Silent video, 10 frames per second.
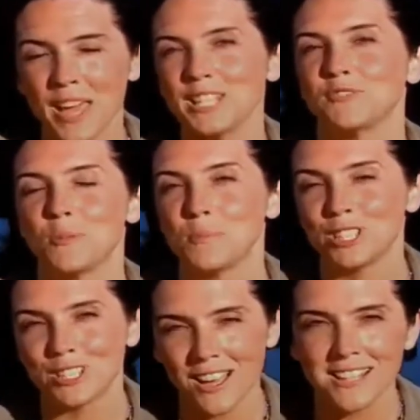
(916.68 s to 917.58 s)
And it's for
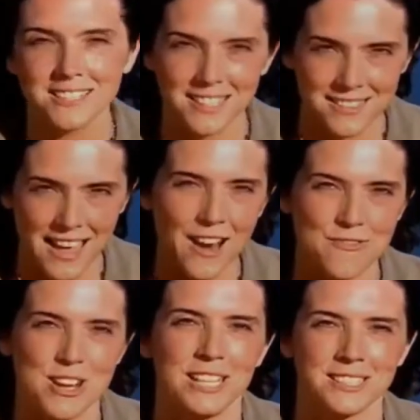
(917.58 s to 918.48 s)
precisely
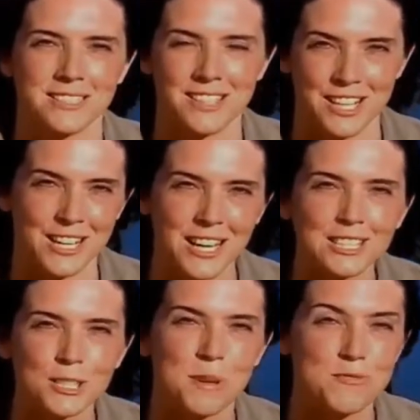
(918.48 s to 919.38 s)
that reason that it
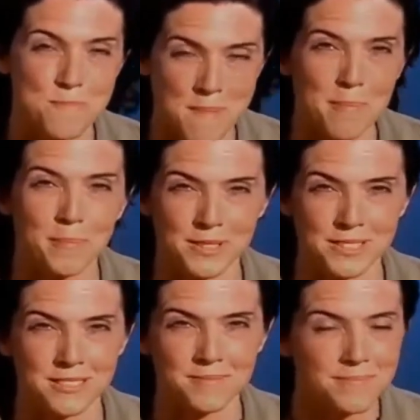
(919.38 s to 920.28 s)
needs to be
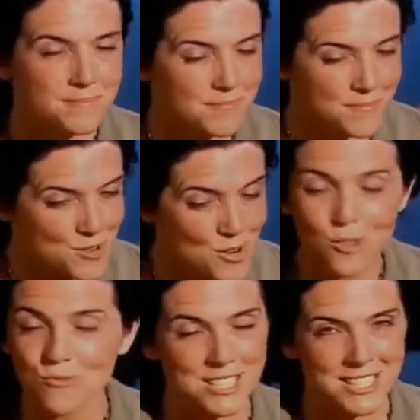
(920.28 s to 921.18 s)
remembered,
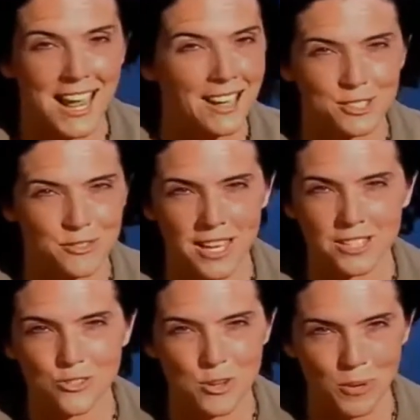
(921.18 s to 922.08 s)
not written out of the
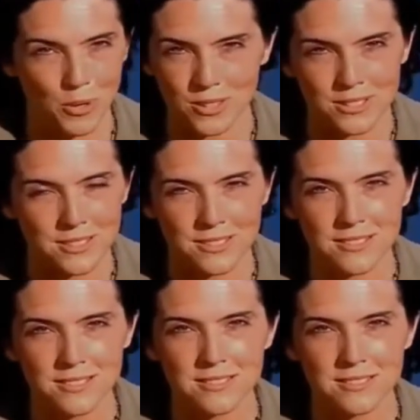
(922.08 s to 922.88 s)
history books.